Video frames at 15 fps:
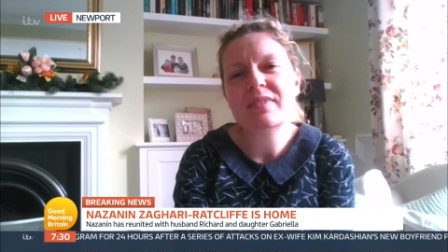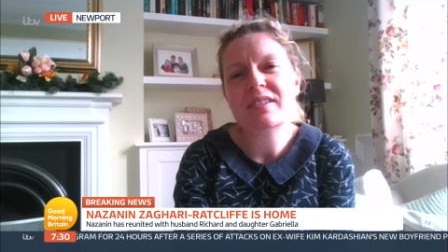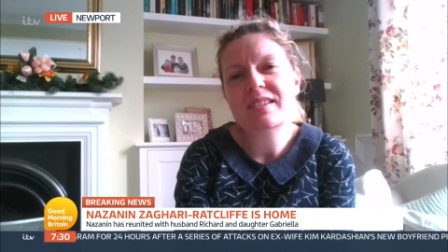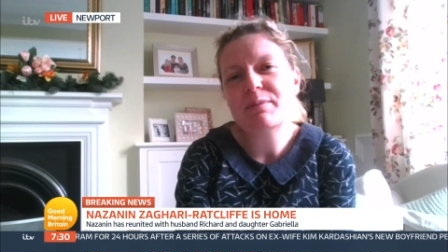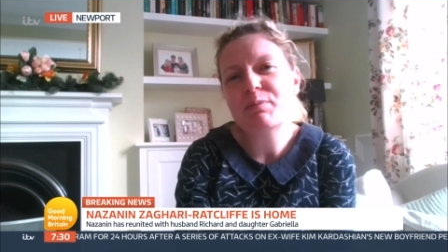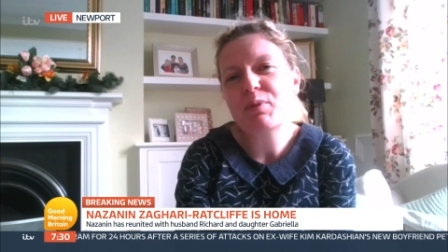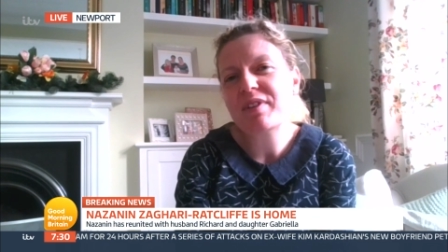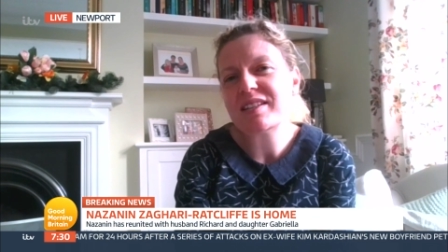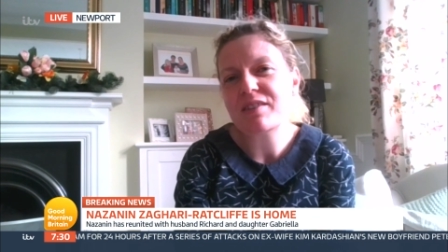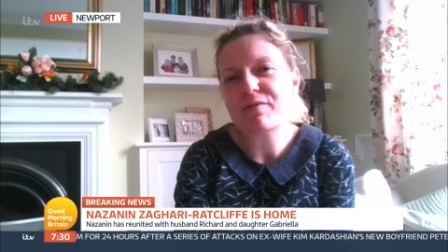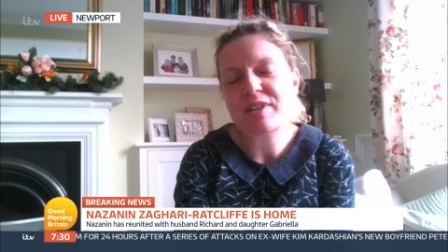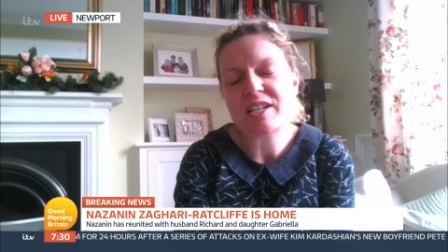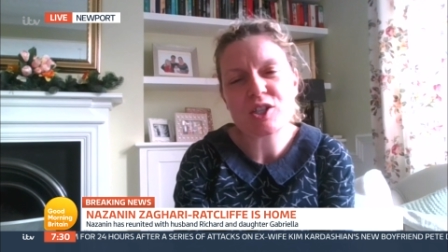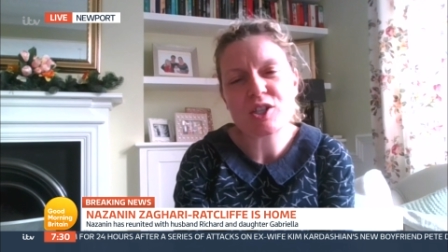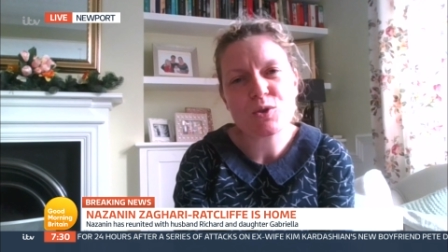Simple things like
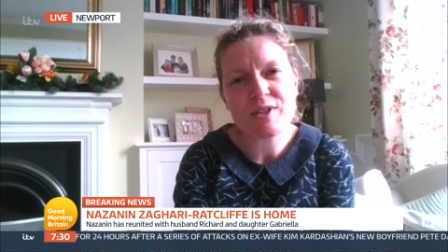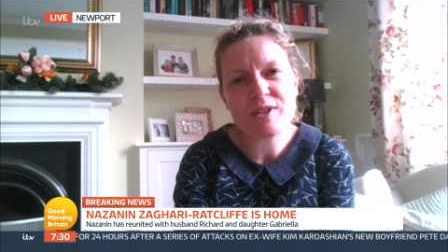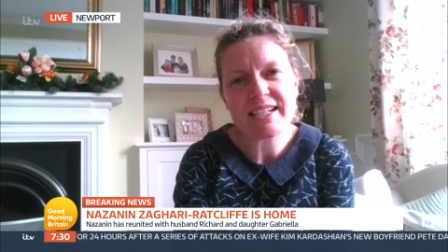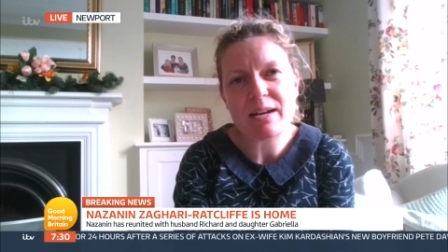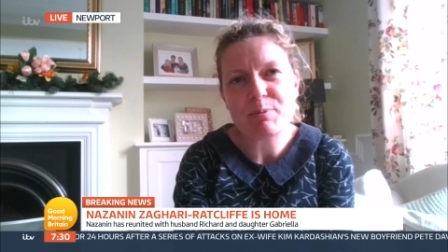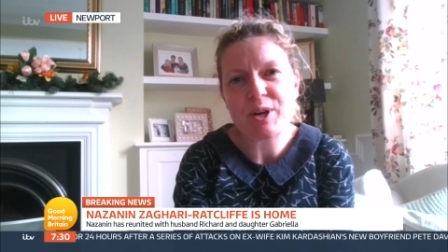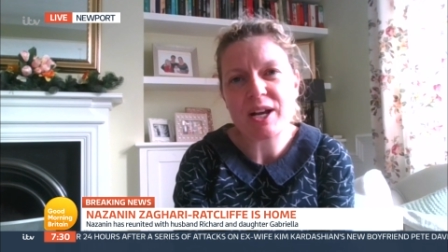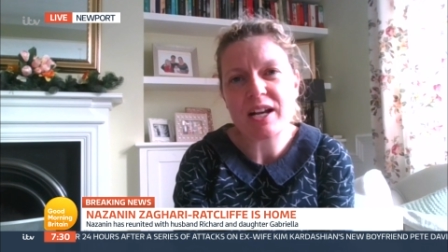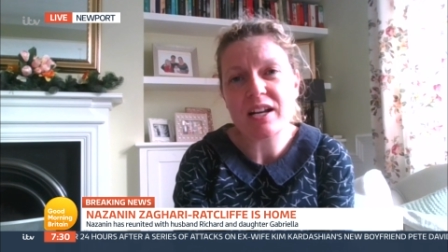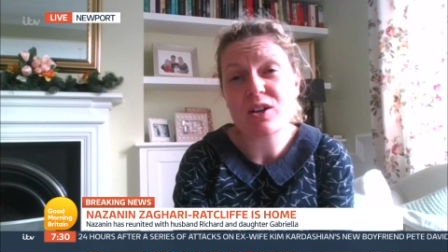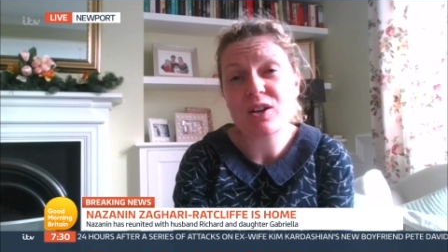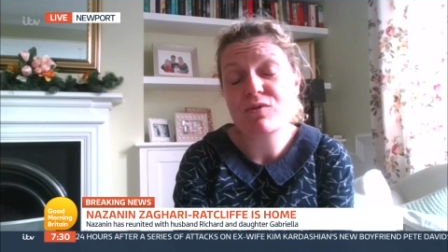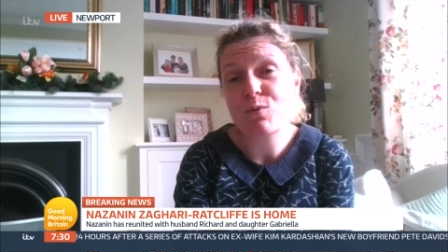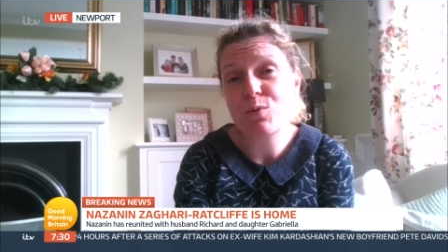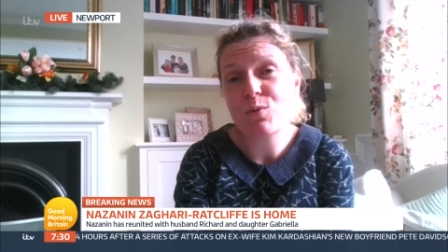reading stories to Gabriella,
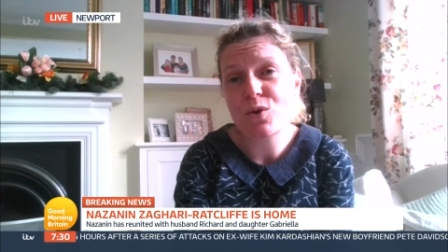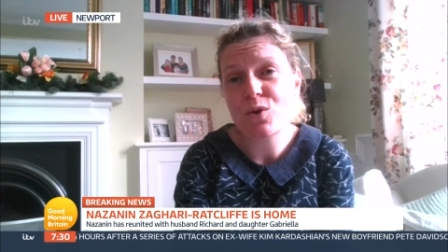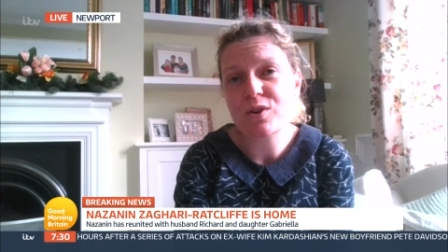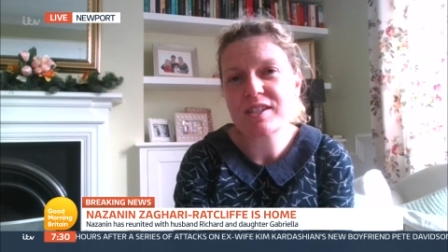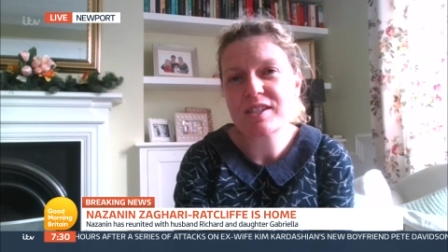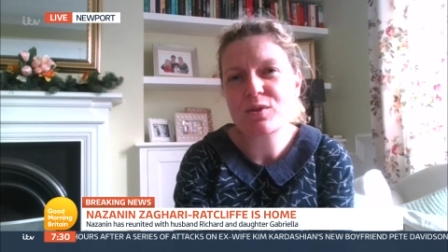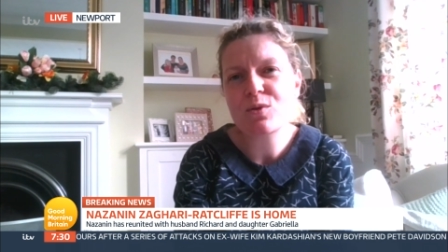going for walks,